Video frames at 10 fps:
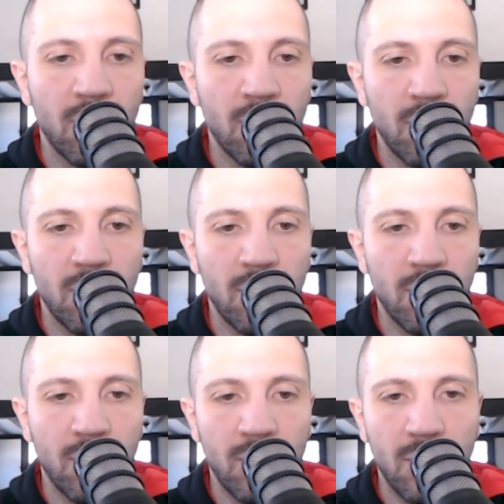
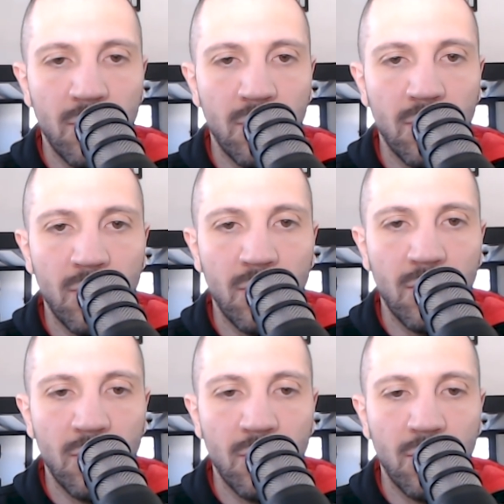
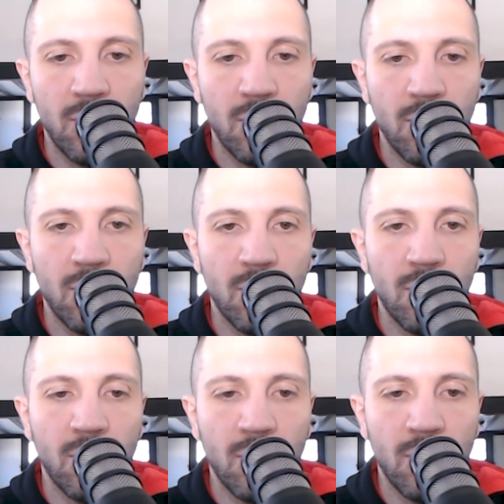
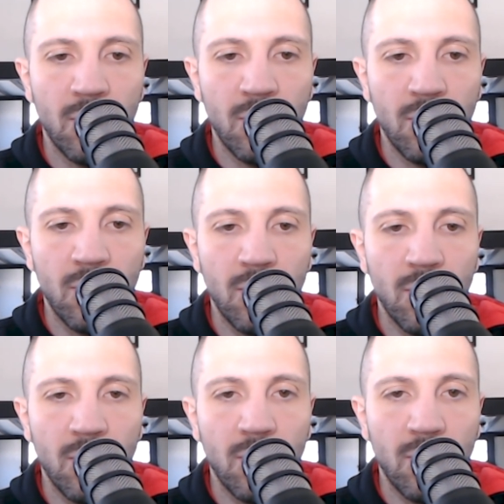
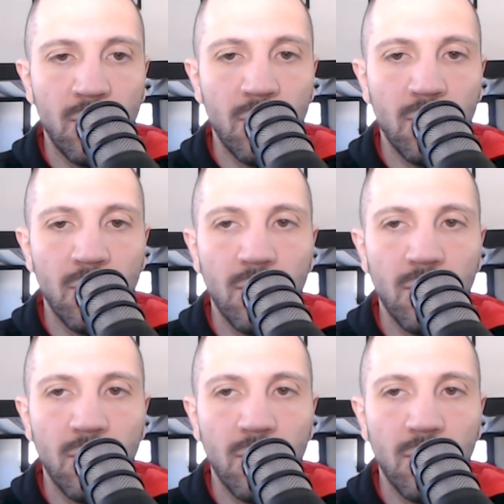(not speaking)